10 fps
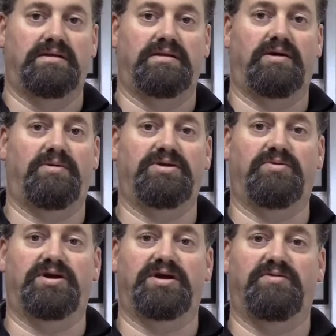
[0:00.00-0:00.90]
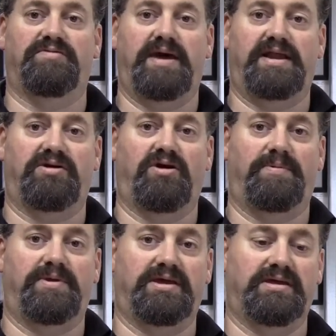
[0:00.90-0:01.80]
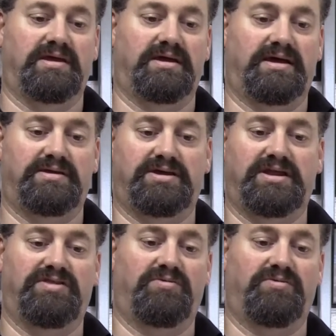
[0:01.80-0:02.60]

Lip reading: Now, when you're working with pattern copying, you can either